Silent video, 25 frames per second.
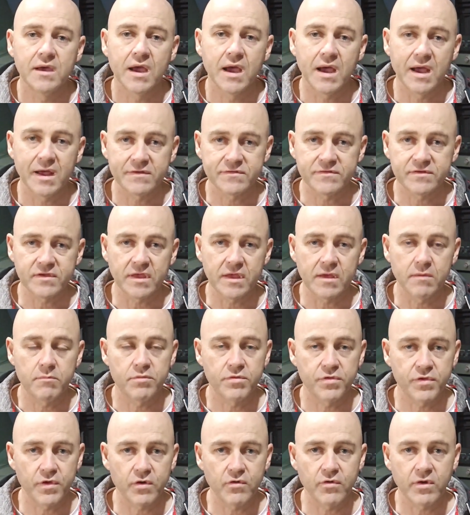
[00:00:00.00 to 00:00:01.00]

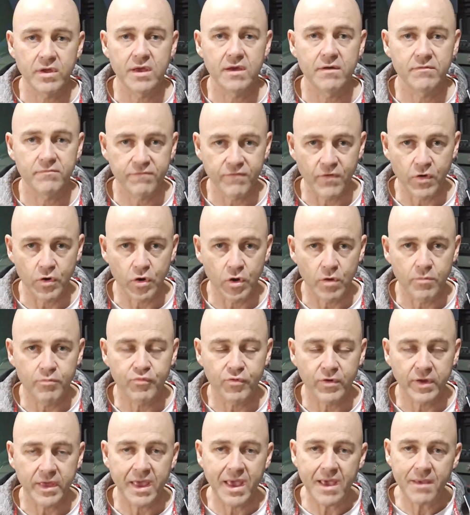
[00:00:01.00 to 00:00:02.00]
RCM Feria phono
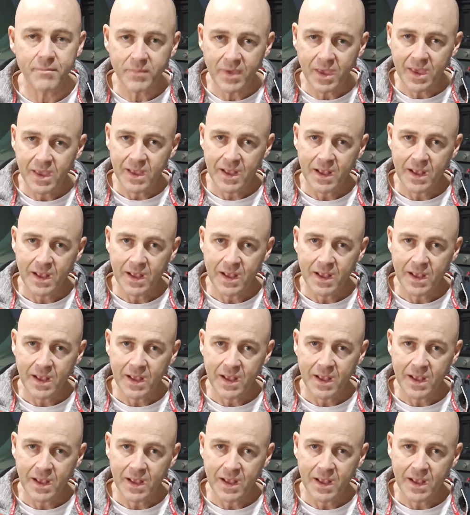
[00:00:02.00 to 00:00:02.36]
preamp,